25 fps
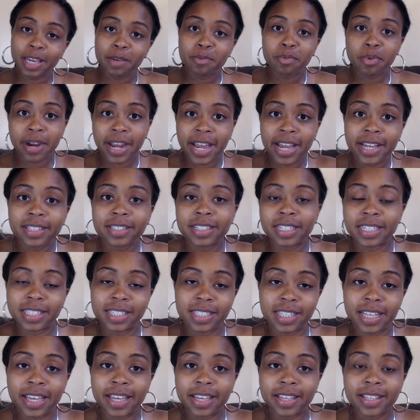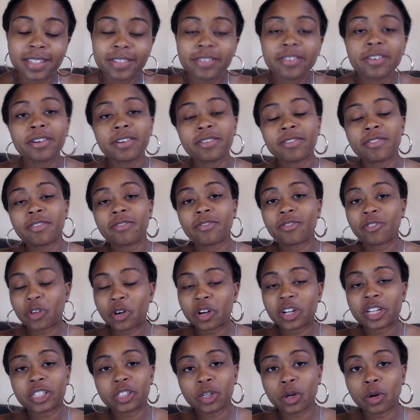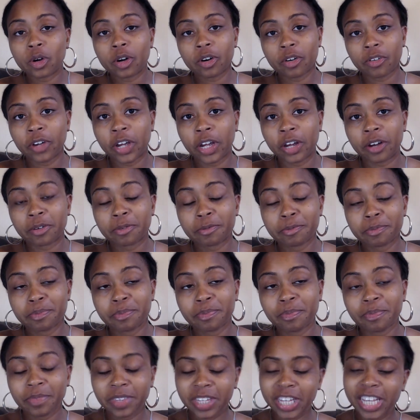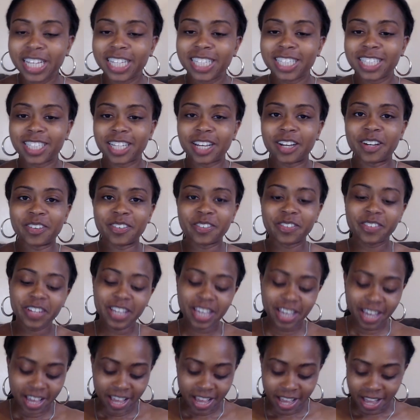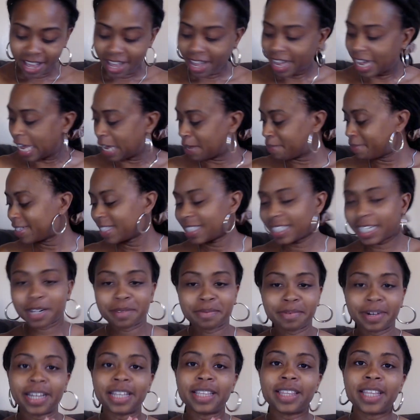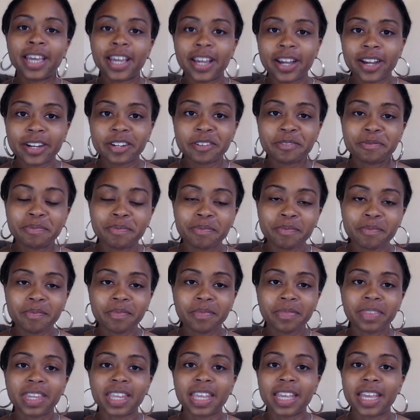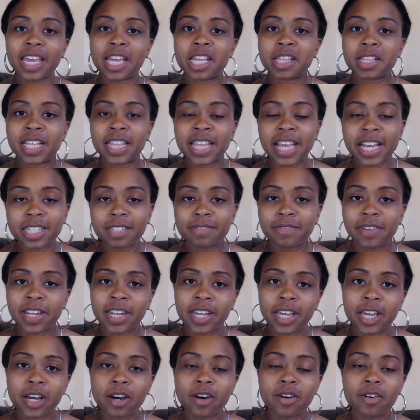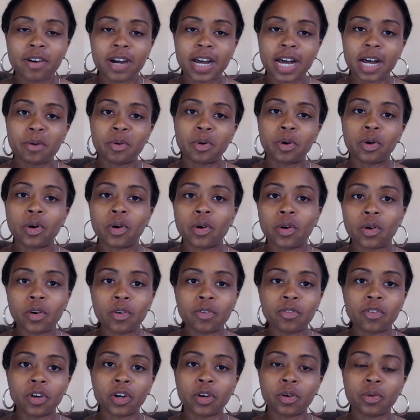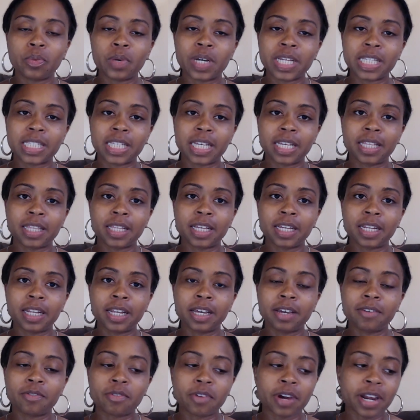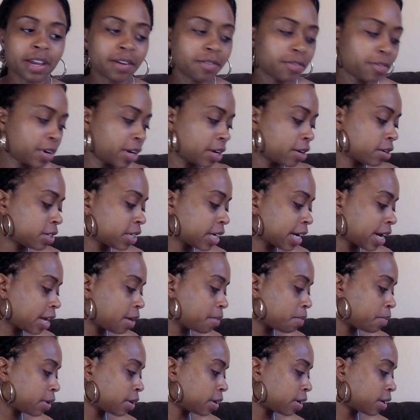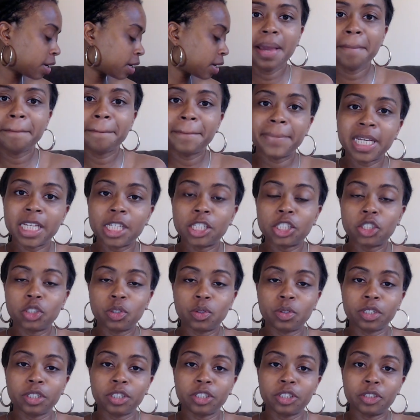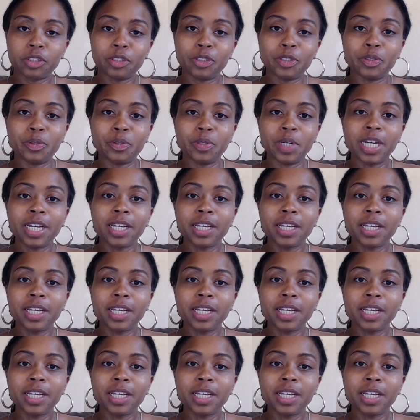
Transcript: practiced it for his whole career. So I'm going to stop right there. In the next video, I will go over what's in the Live Right for Your Type book. Be sure to